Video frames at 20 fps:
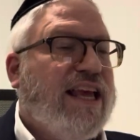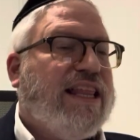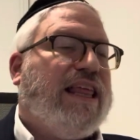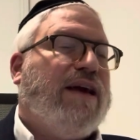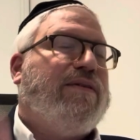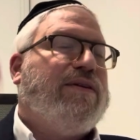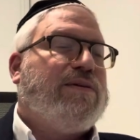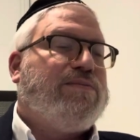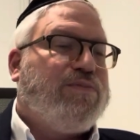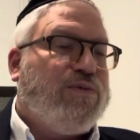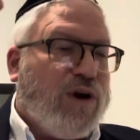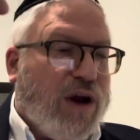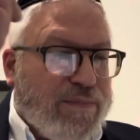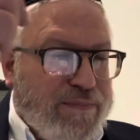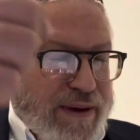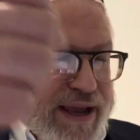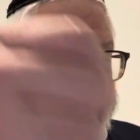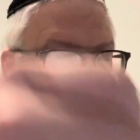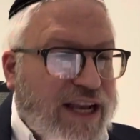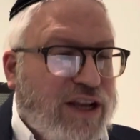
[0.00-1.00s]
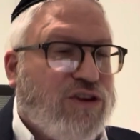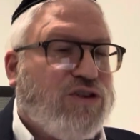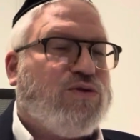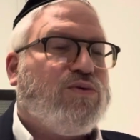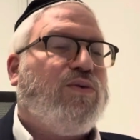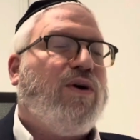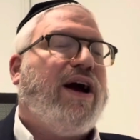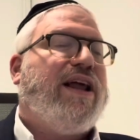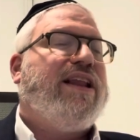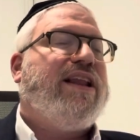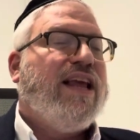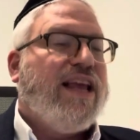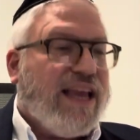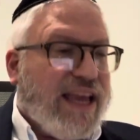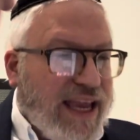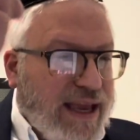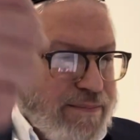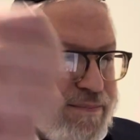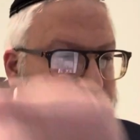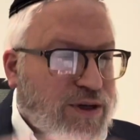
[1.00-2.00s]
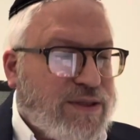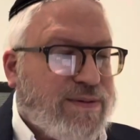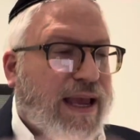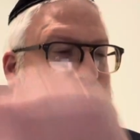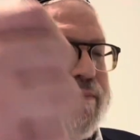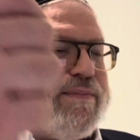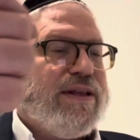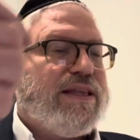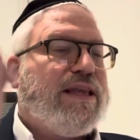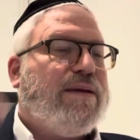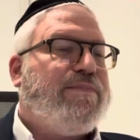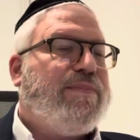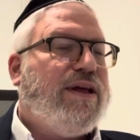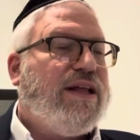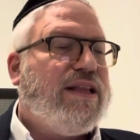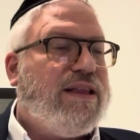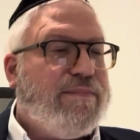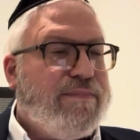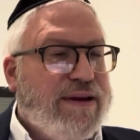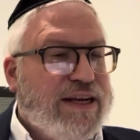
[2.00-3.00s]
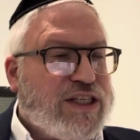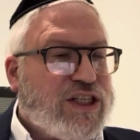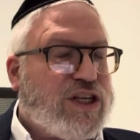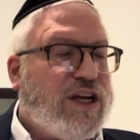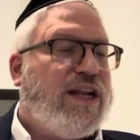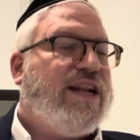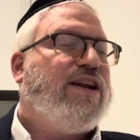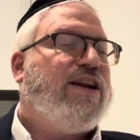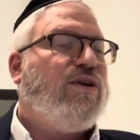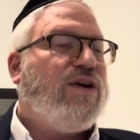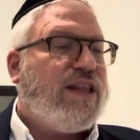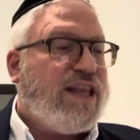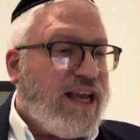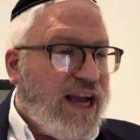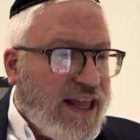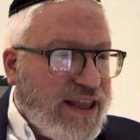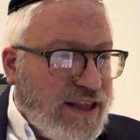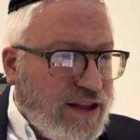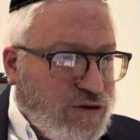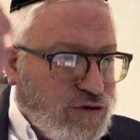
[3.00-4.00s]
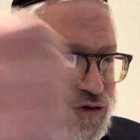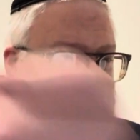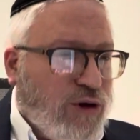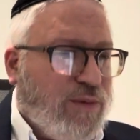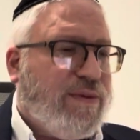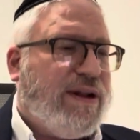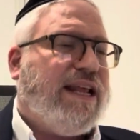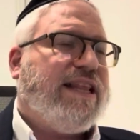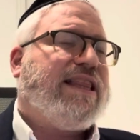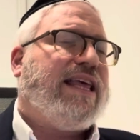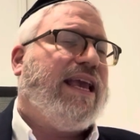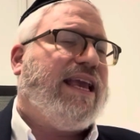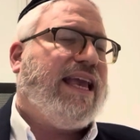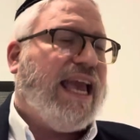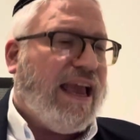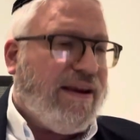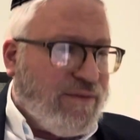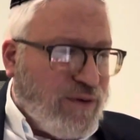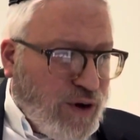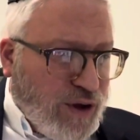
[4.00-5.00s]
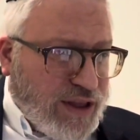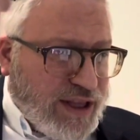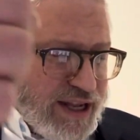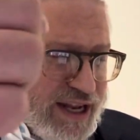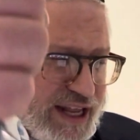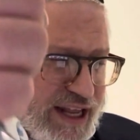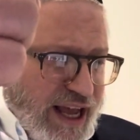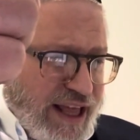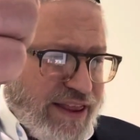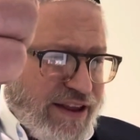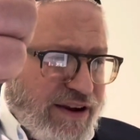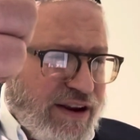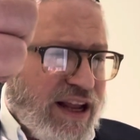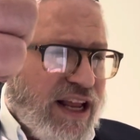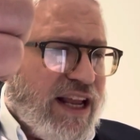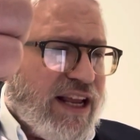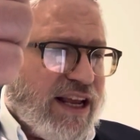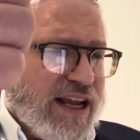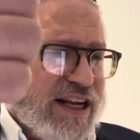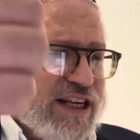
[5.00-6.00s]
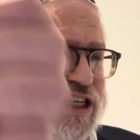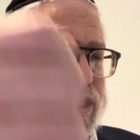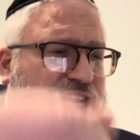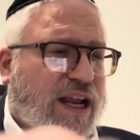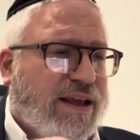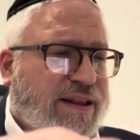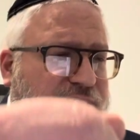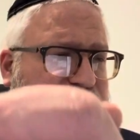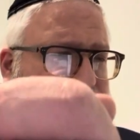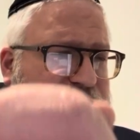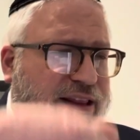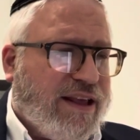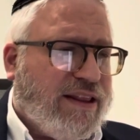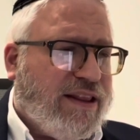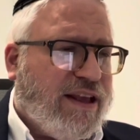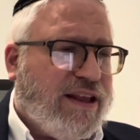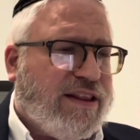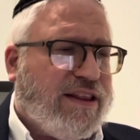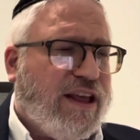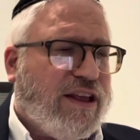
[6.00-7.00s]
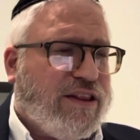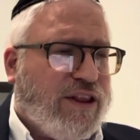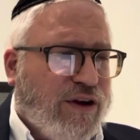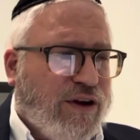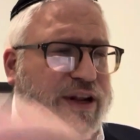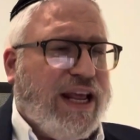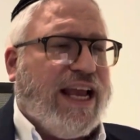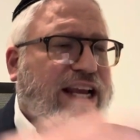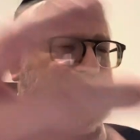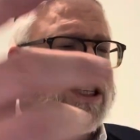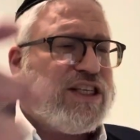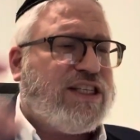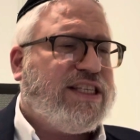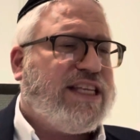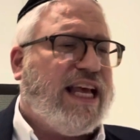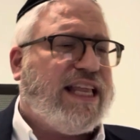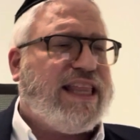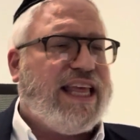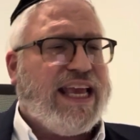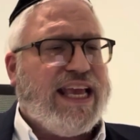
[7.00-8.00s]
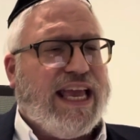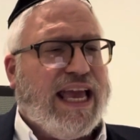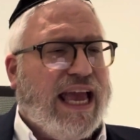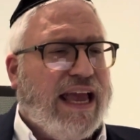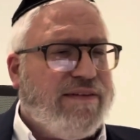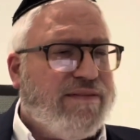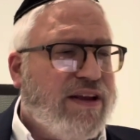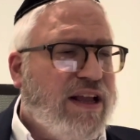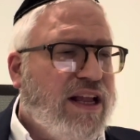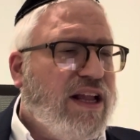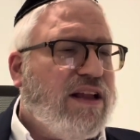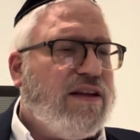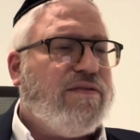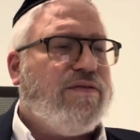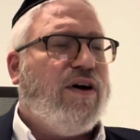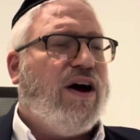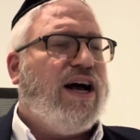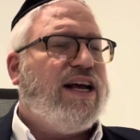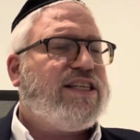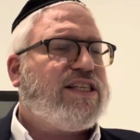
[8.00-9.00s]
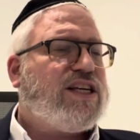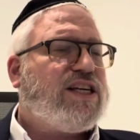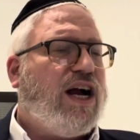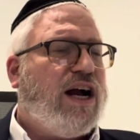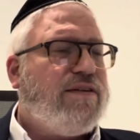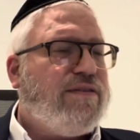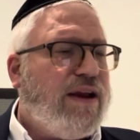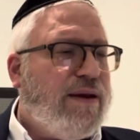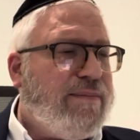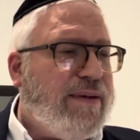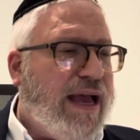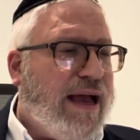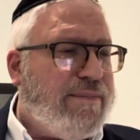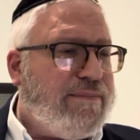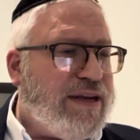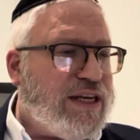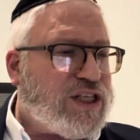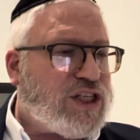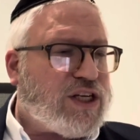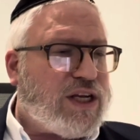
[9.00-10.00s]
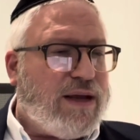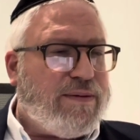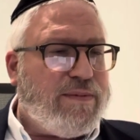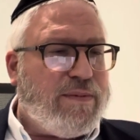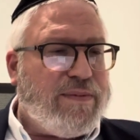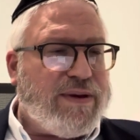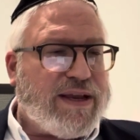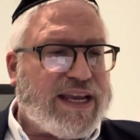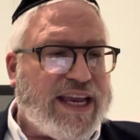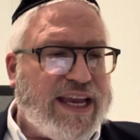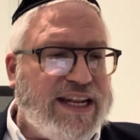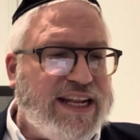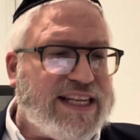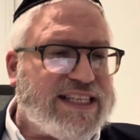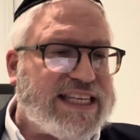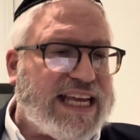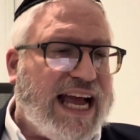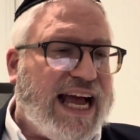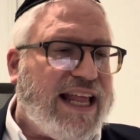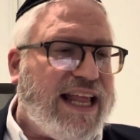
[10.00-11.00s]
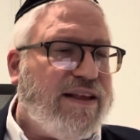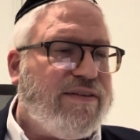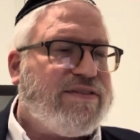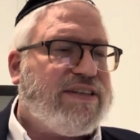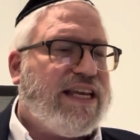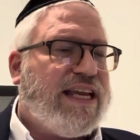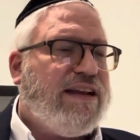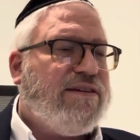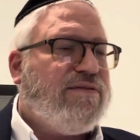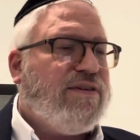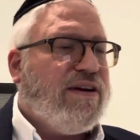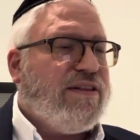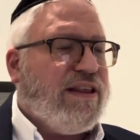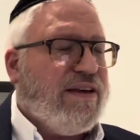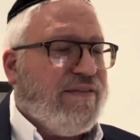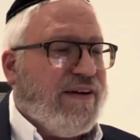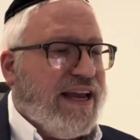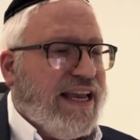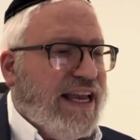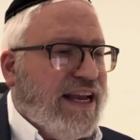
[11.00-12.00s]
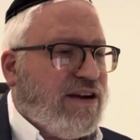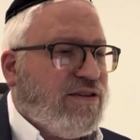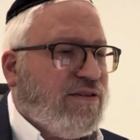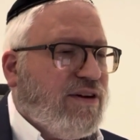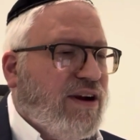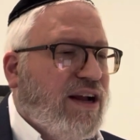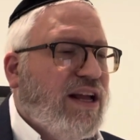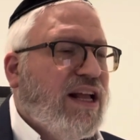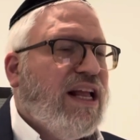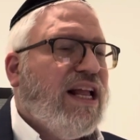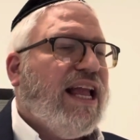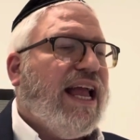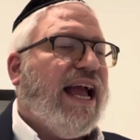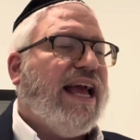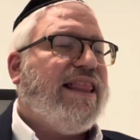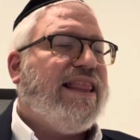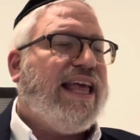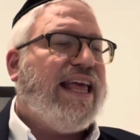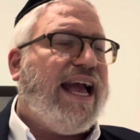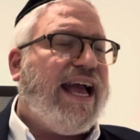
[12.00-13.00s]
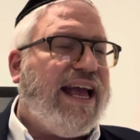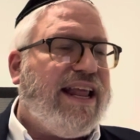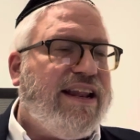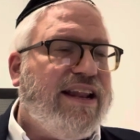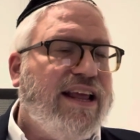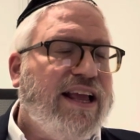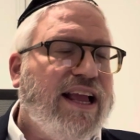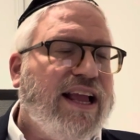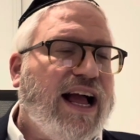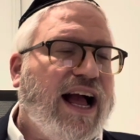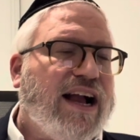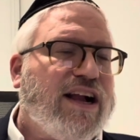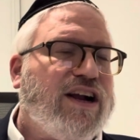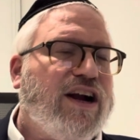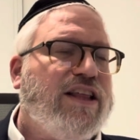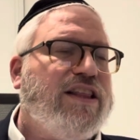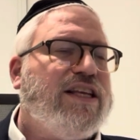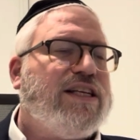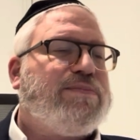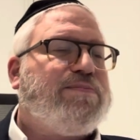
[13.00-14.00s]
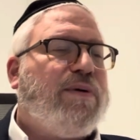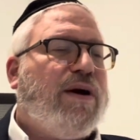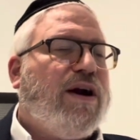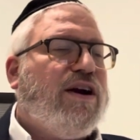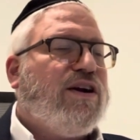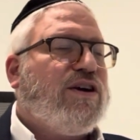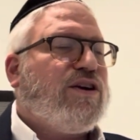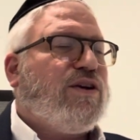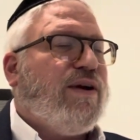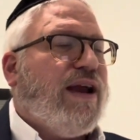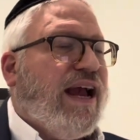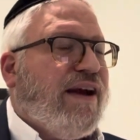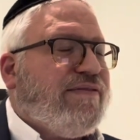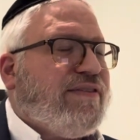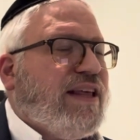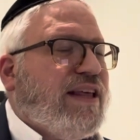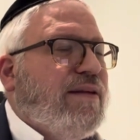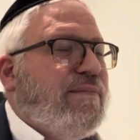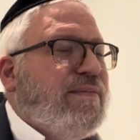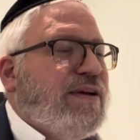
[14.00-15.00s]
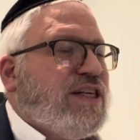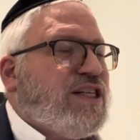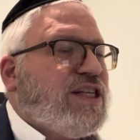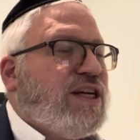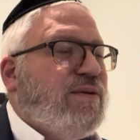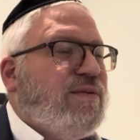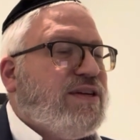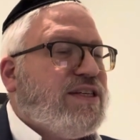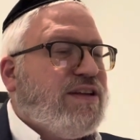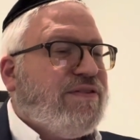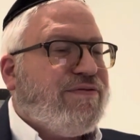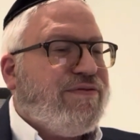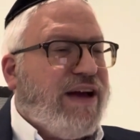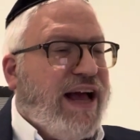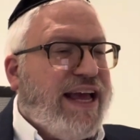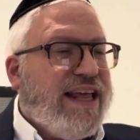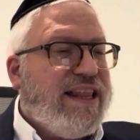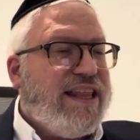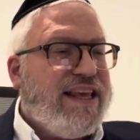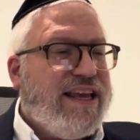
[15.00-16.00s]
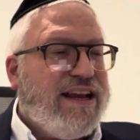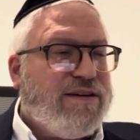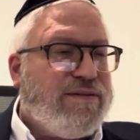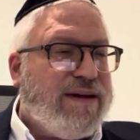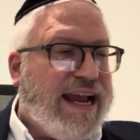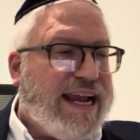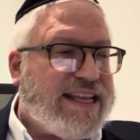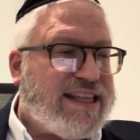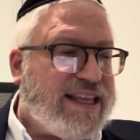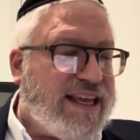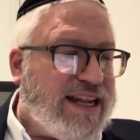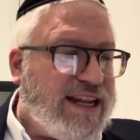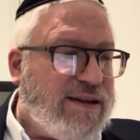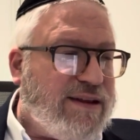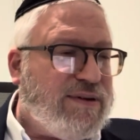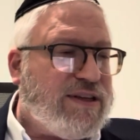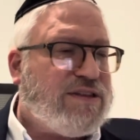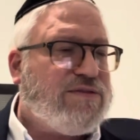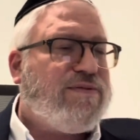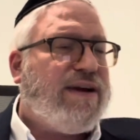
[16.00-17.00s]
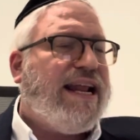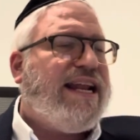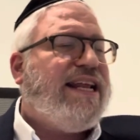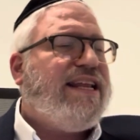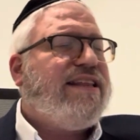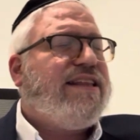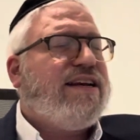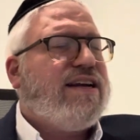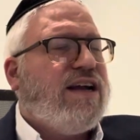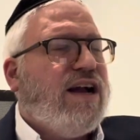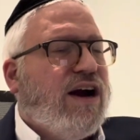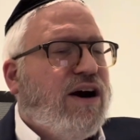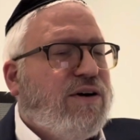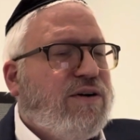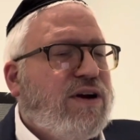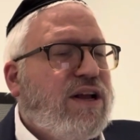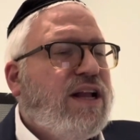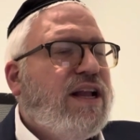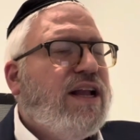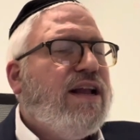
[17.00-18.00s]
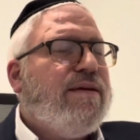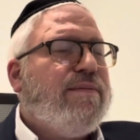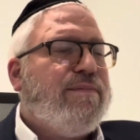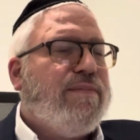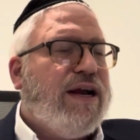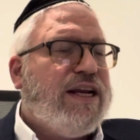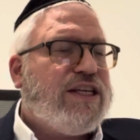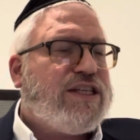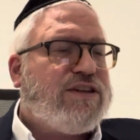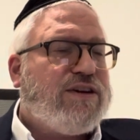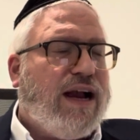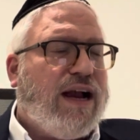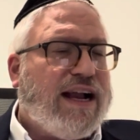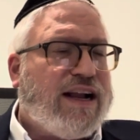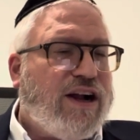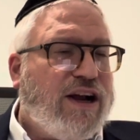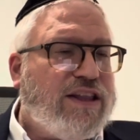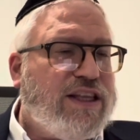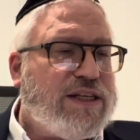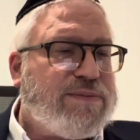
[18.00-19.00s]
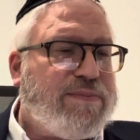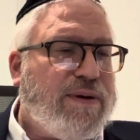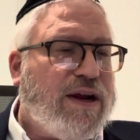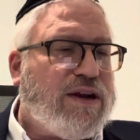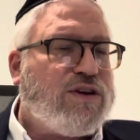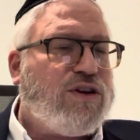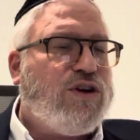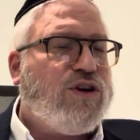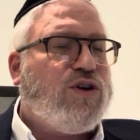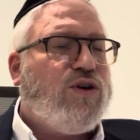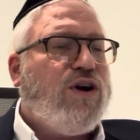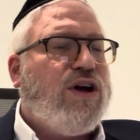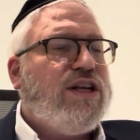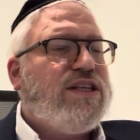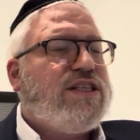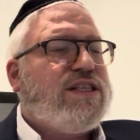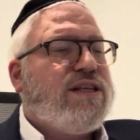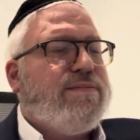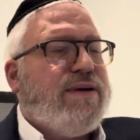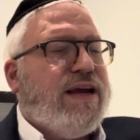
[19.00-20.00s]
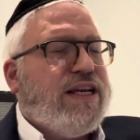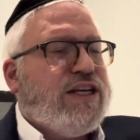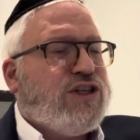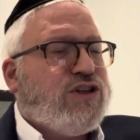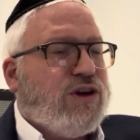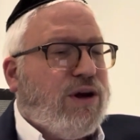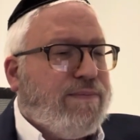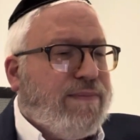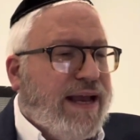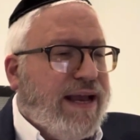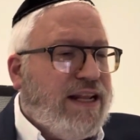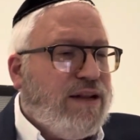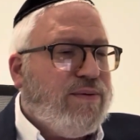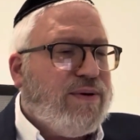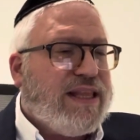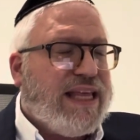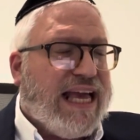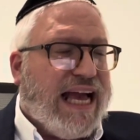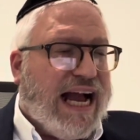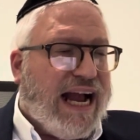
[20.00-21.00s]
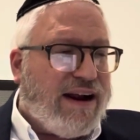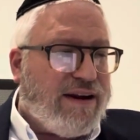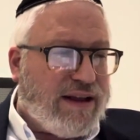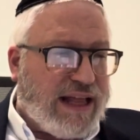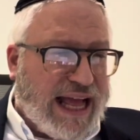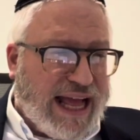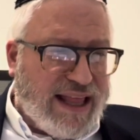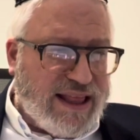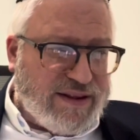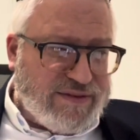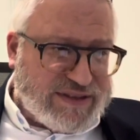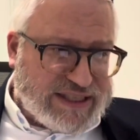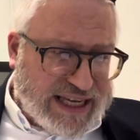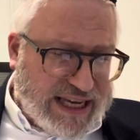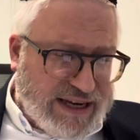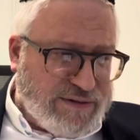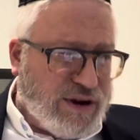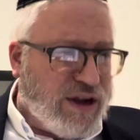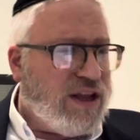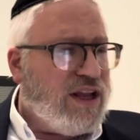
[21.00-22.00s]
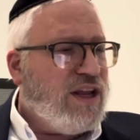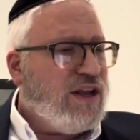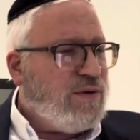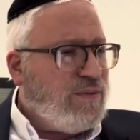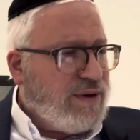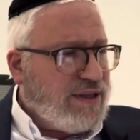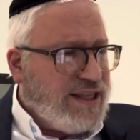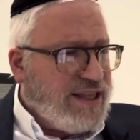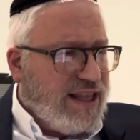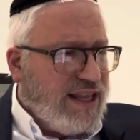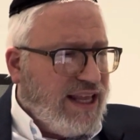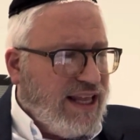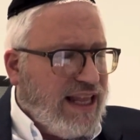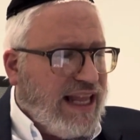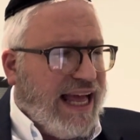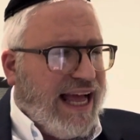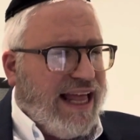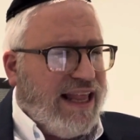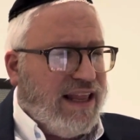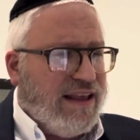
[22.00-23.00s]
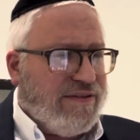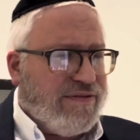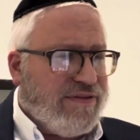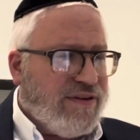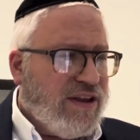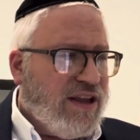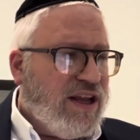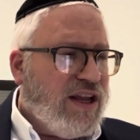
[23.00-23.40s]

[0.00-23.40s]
that was brought by each one, he was able to build the Mishkan, and all the other truma that they gave you, all the other uh, uh, donations that they gave. Vaz kare me'amishka me'bechinas alav zeira devayikra. And then Hakadosh Baruch Hu, after the Mishkan was finally erected and was ready to go, Moshe Hakadosh Baruch Hu calls to Moshe Rabbeinu with the Aleph Zeira, with a little olive.